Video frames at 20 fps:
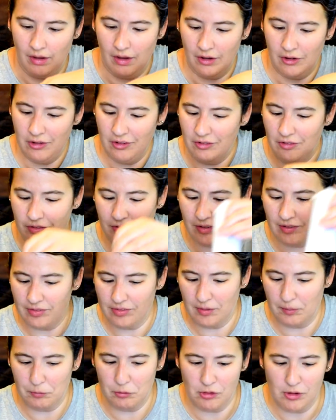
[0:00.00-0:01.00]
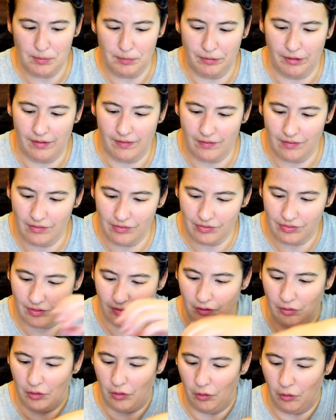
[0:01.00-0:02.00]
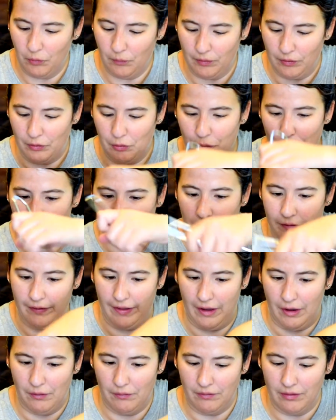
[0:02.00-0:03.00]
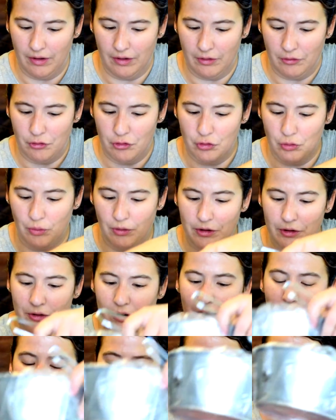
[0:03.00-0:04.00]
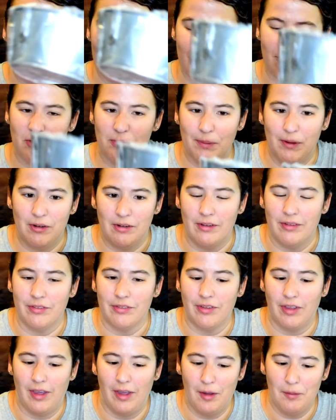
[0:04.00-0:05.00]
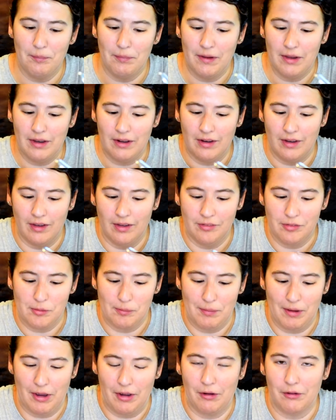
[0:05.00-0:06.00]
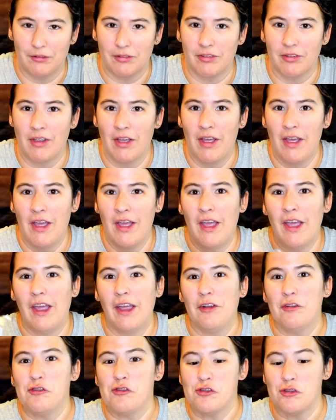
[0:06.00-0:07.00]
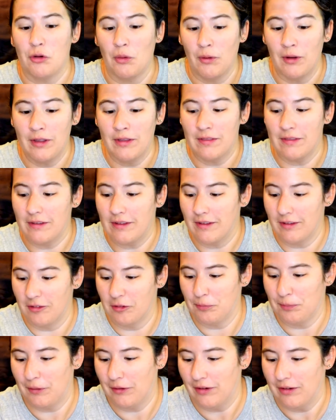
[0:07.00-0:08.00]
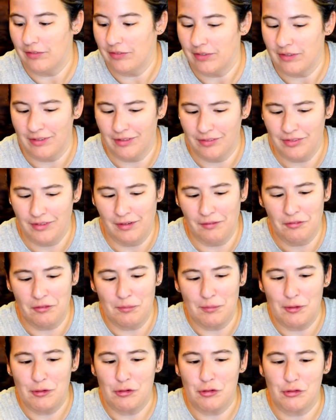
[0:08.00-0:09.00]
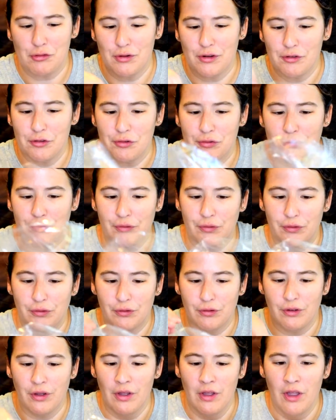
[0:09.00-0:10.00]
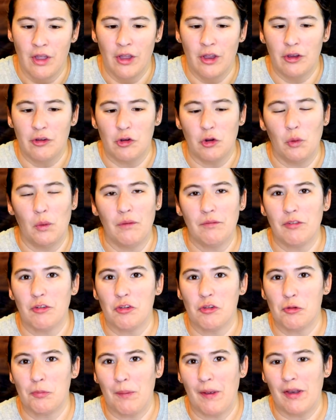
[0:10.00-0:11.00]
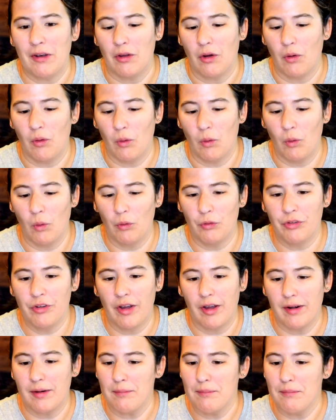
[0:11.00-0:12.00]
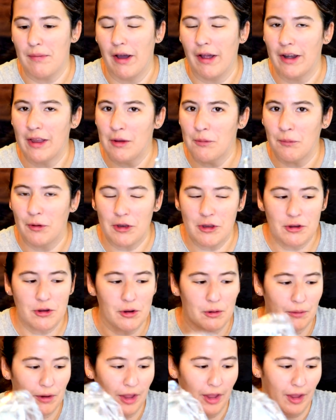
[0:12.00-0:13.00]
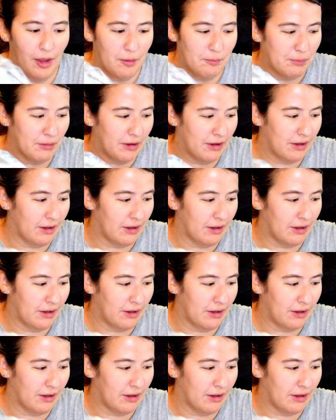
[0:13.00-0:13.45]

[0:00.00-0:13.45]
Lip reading: You can just get something cheap like this and go and grill out and enjoy your camping experience. Camping is about enjoying the experience. It doesn't have to be stressful. You don't have to spend a whole ton of money when you go camping.